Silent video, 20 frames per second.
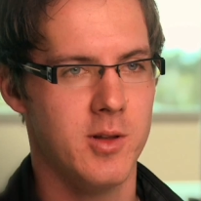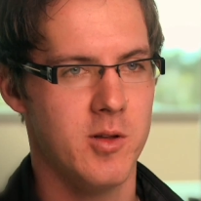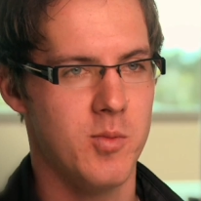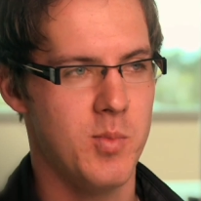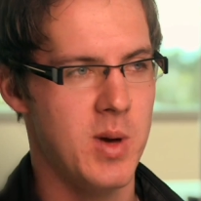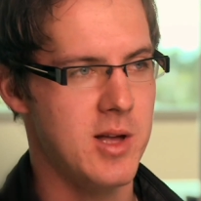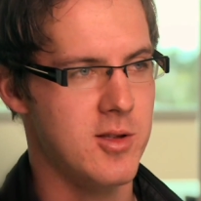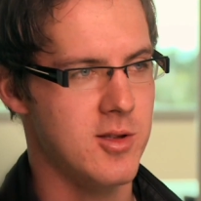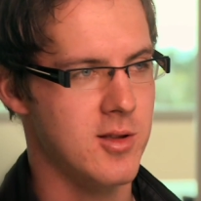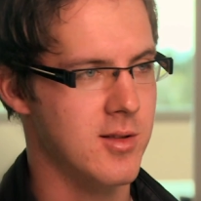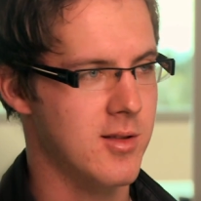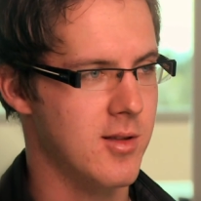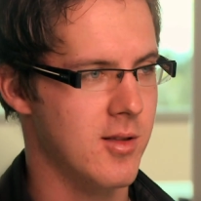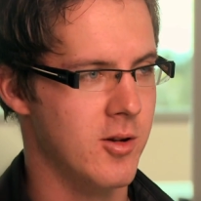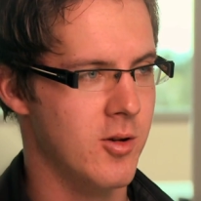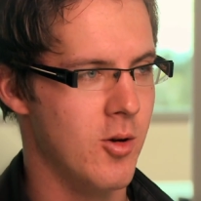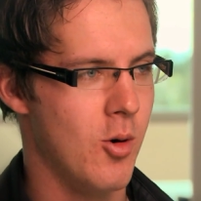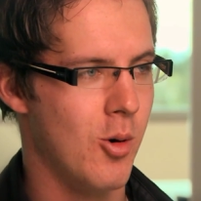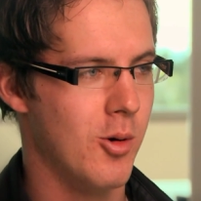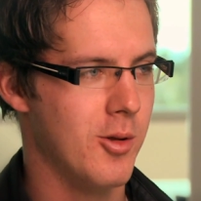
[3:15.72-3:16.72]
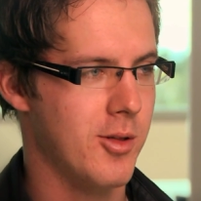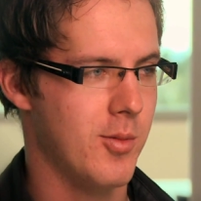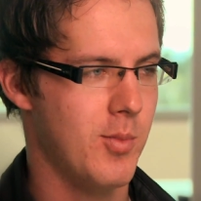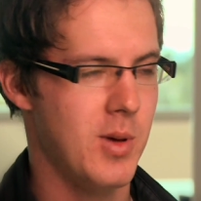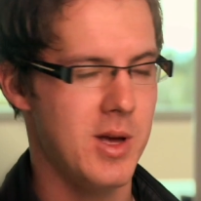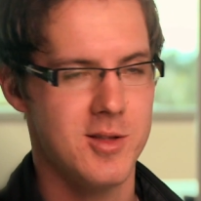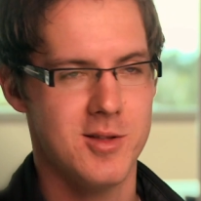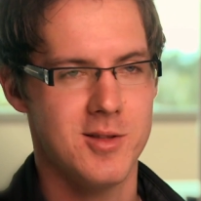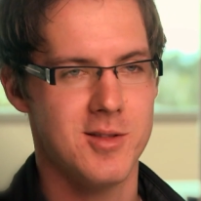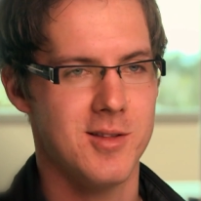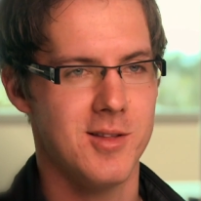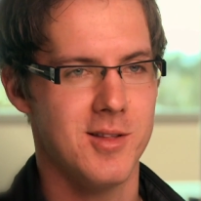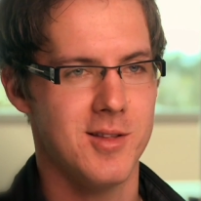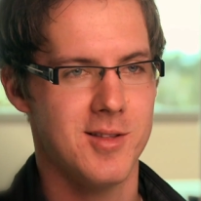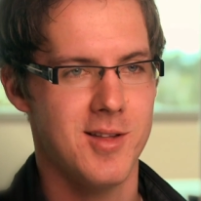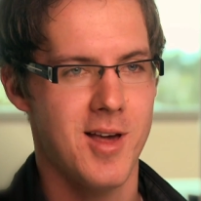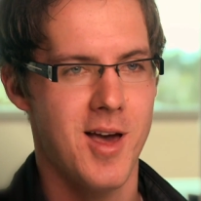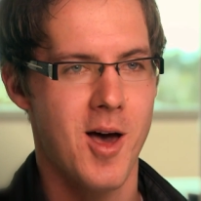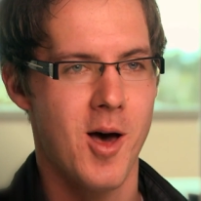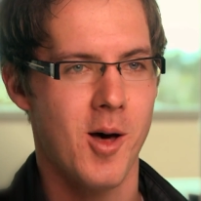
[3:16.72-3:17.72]
There's beaches to the north, beaches to the
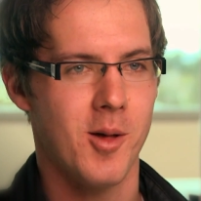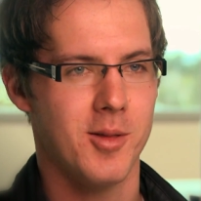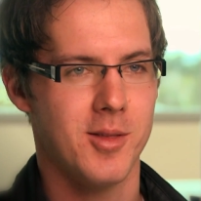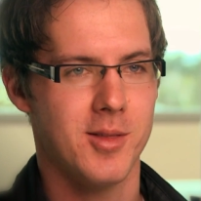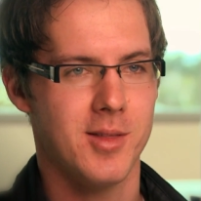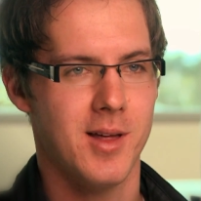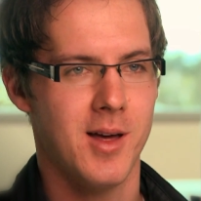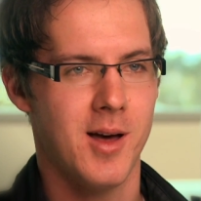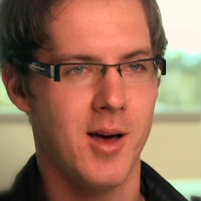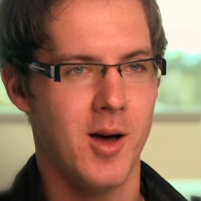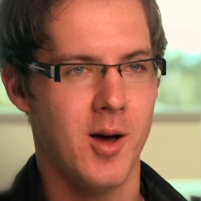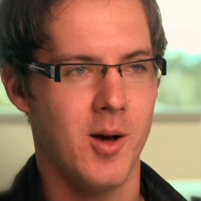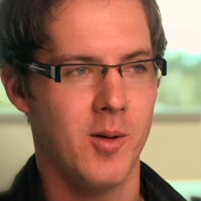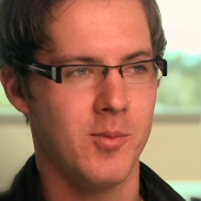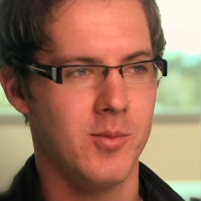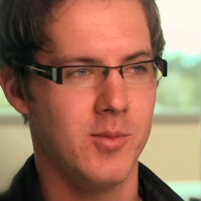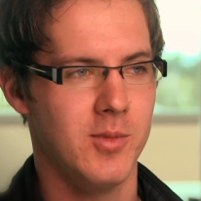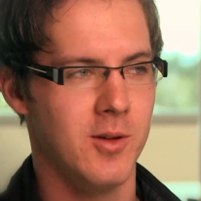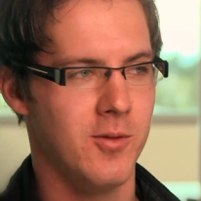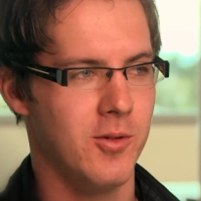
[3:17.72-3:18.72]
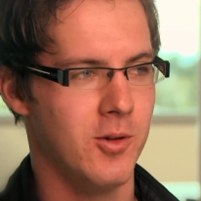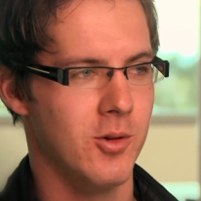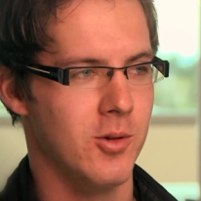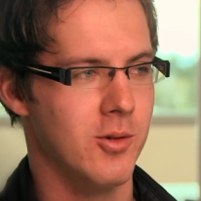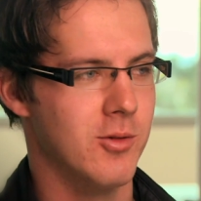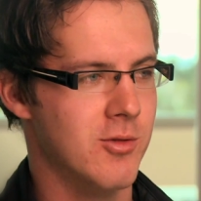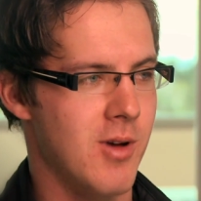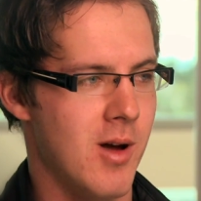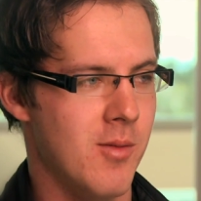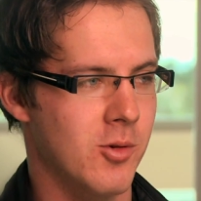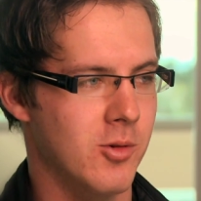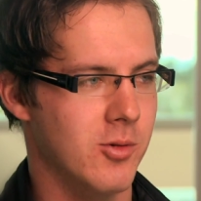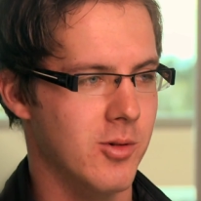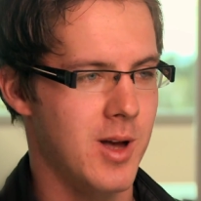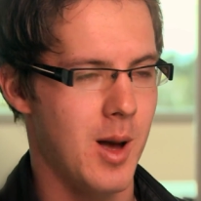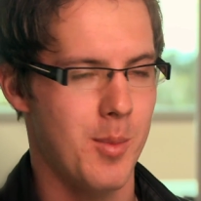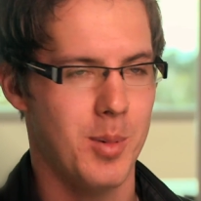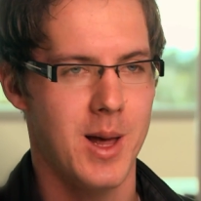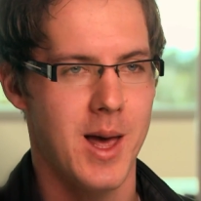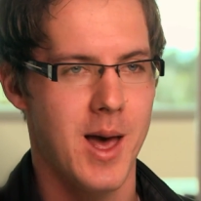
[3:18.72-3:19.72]
south. Um, if you travel a
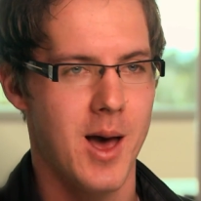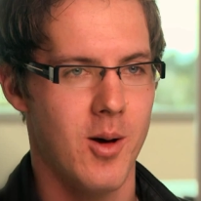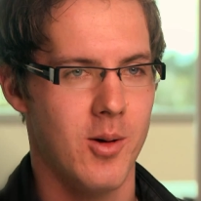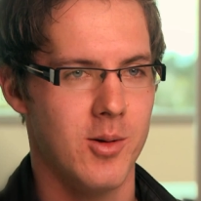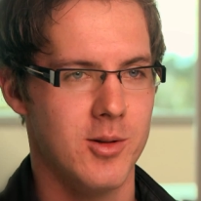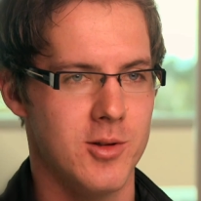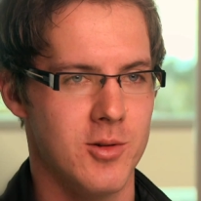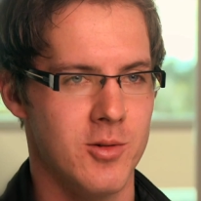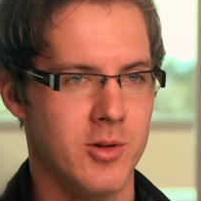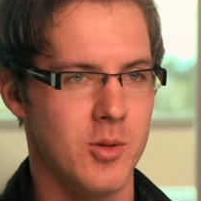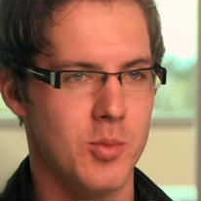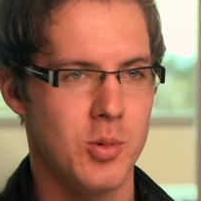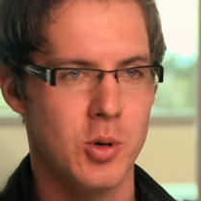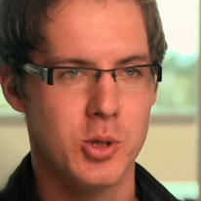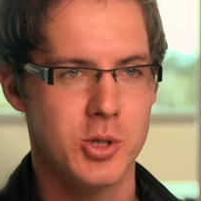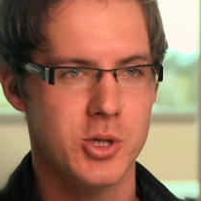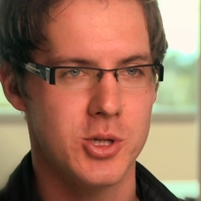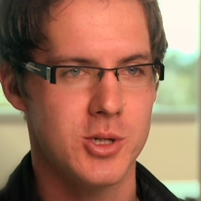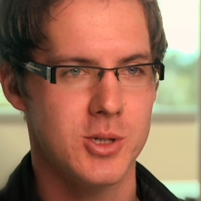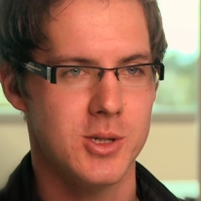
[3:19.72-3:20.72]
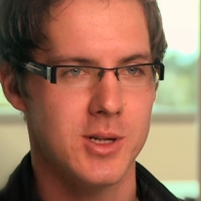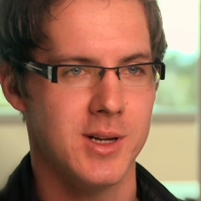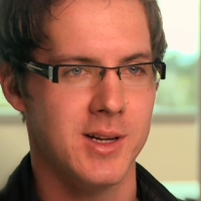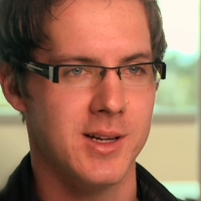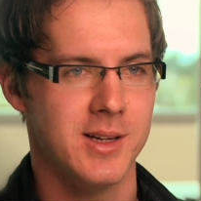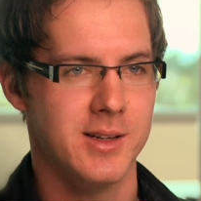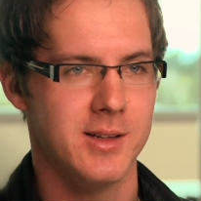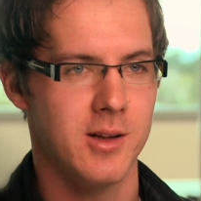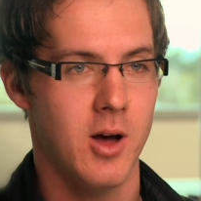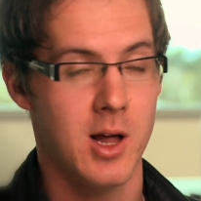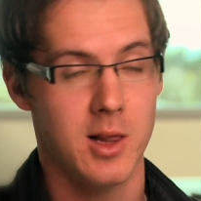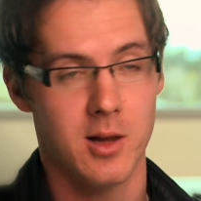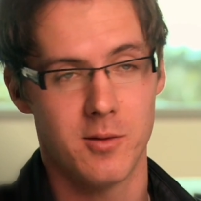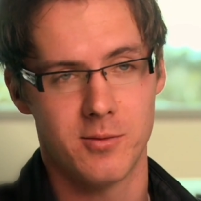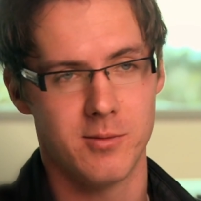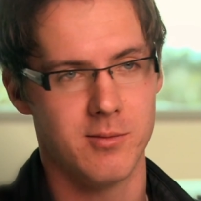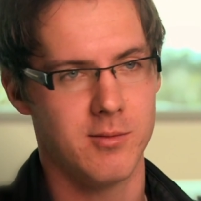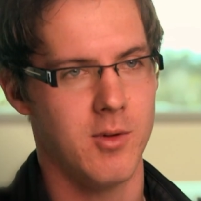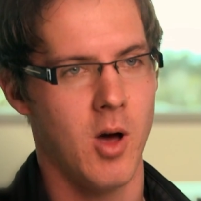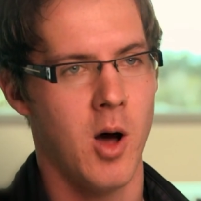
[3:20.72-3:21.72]
couple of hours, you're in the bush. And I love,
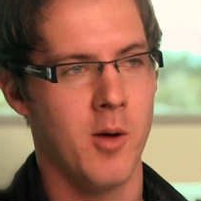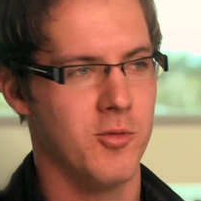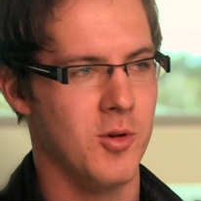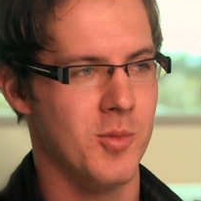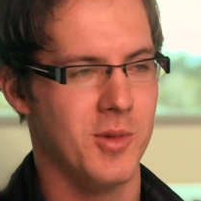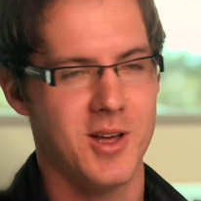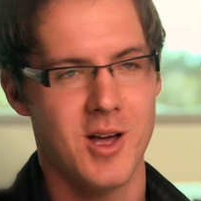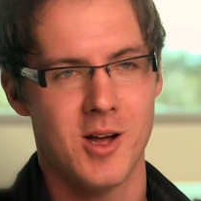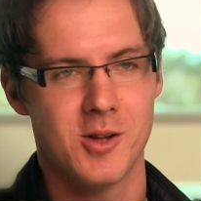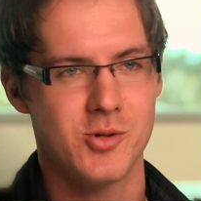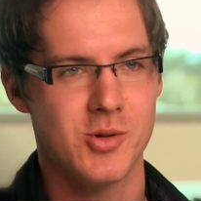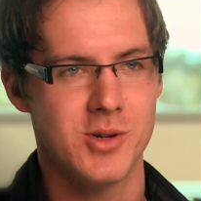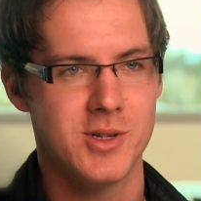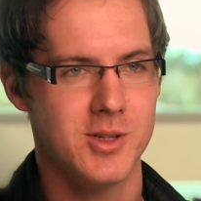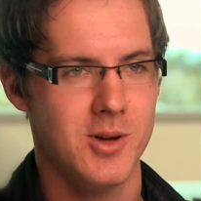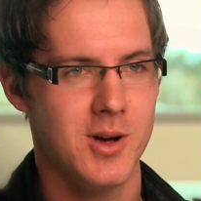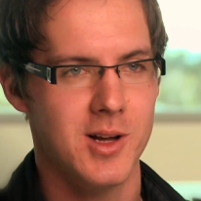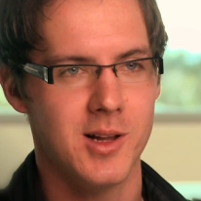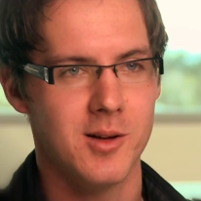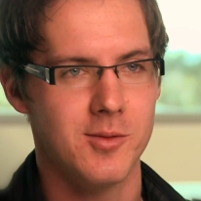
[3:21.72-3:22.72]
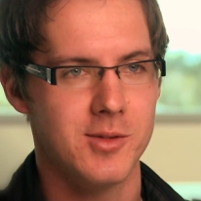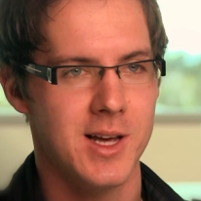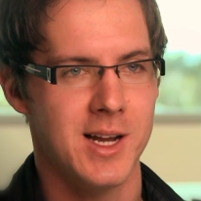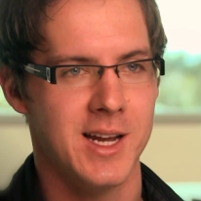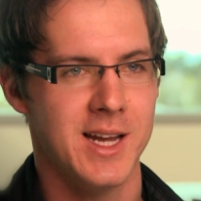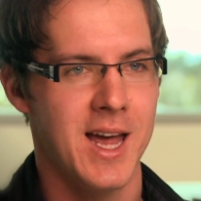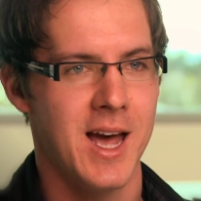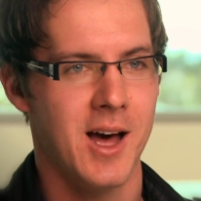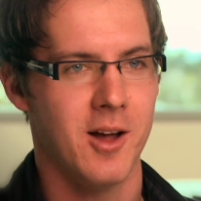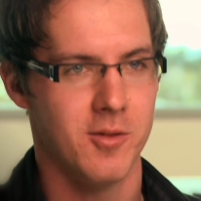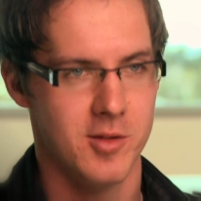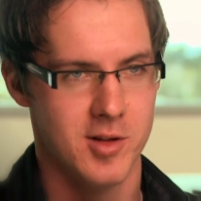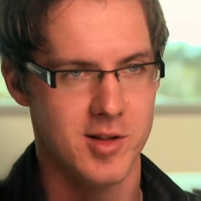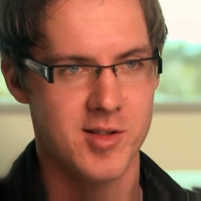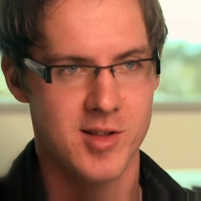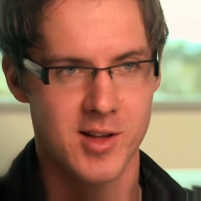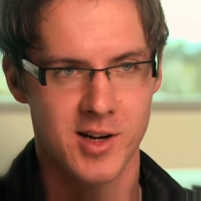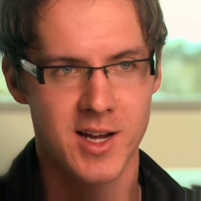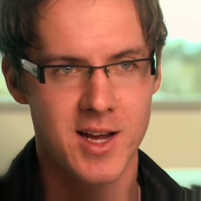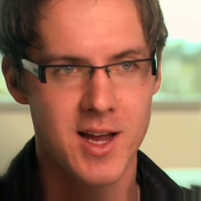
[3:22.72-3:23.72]
I'm from the country, so I love getting out of the
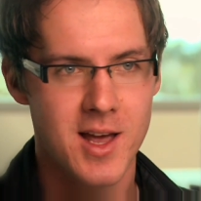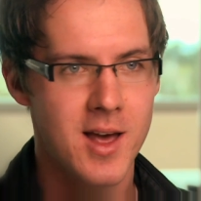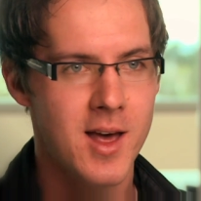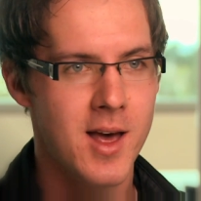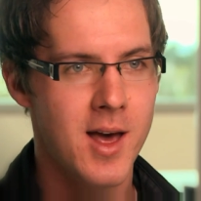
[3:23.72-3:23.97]
city.